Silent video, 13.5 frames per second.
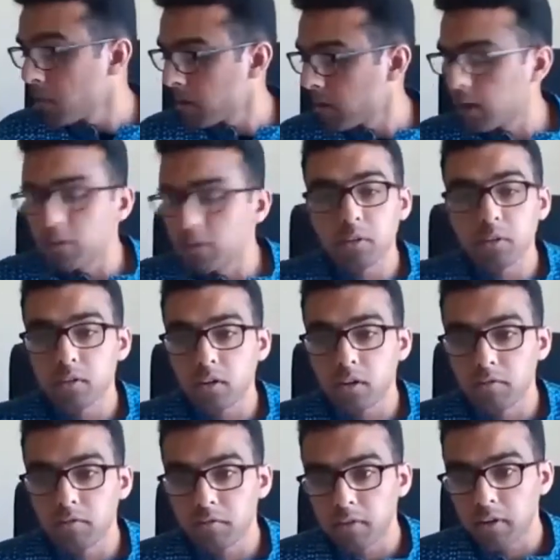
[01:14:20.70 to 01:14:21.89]
But as we
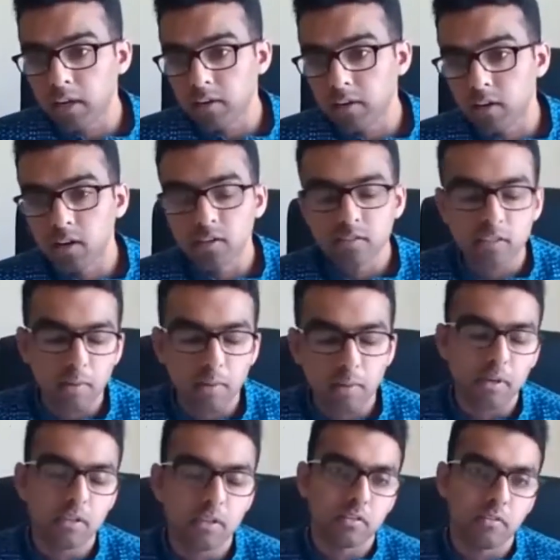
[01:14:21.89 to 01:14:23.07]
kind of hit the last 10
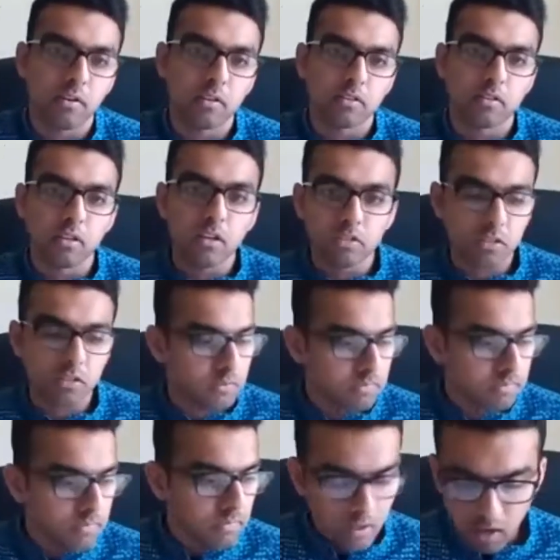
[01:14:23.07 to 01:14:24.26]
minutes of our discussion,
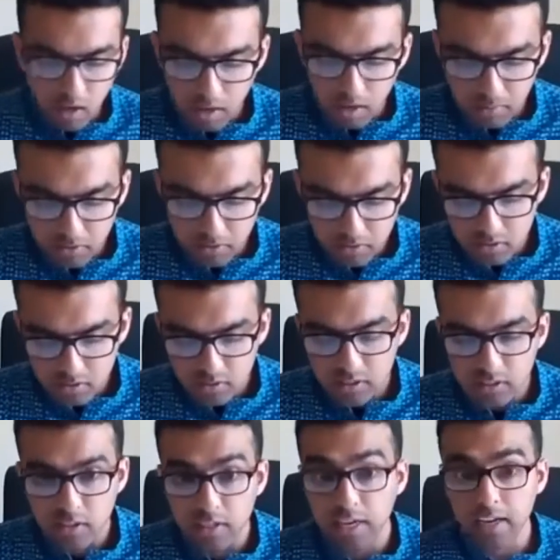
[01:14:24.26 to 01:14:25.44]
I'm
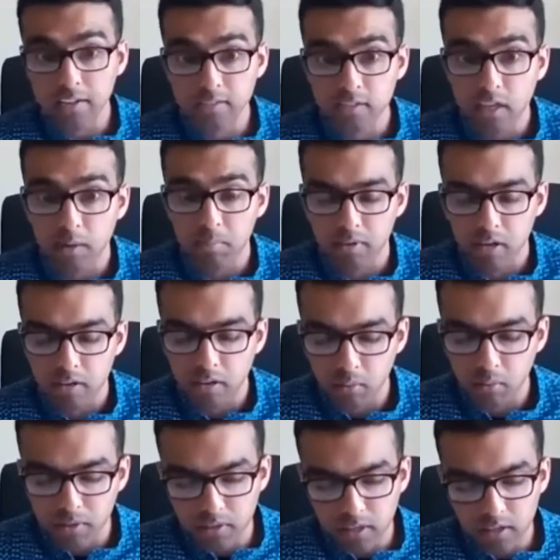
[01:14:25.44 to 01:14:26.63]
interested in the next steps now that
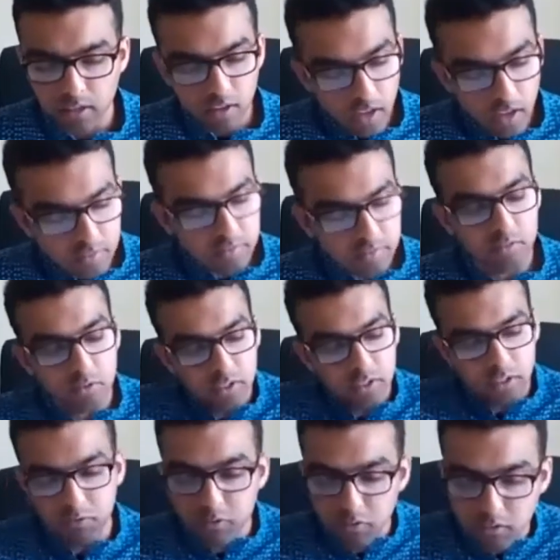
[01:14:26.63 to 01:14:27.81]
we can take in light of doing
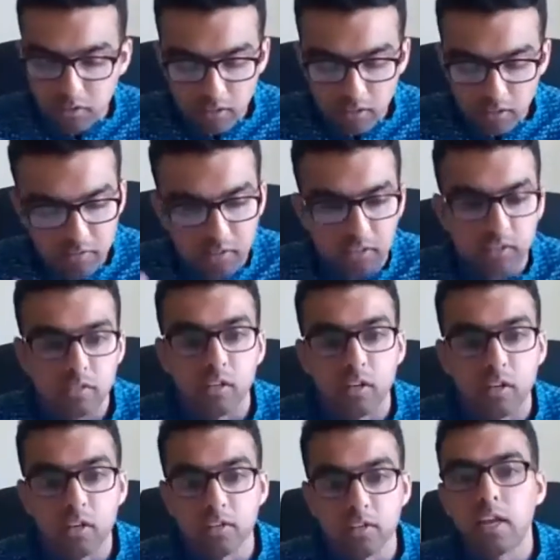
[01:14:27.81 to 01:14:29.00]
these futures activities
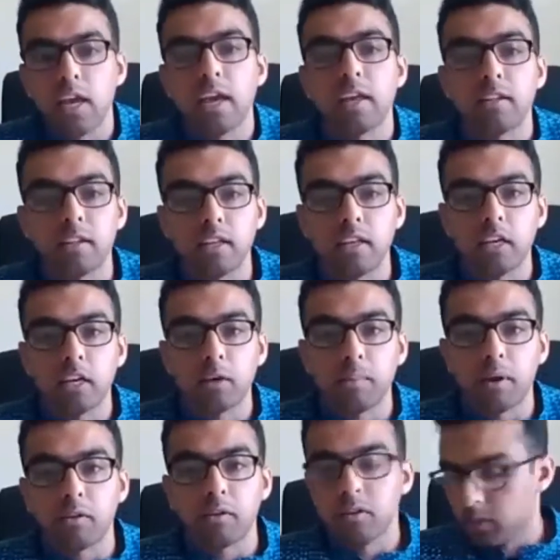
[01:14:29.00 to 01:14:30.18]
today and thinking
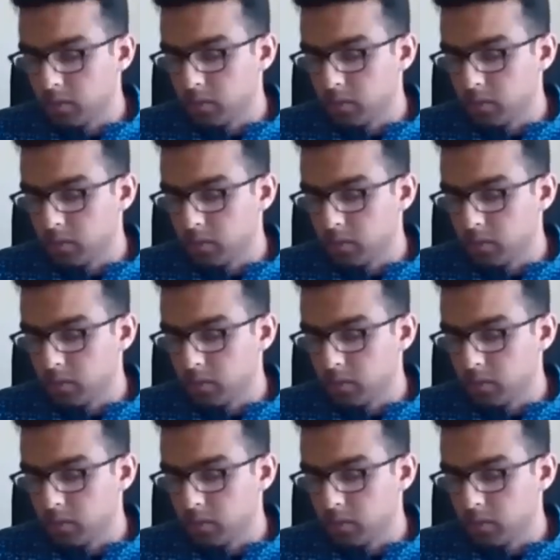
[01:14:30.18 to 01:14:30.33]
about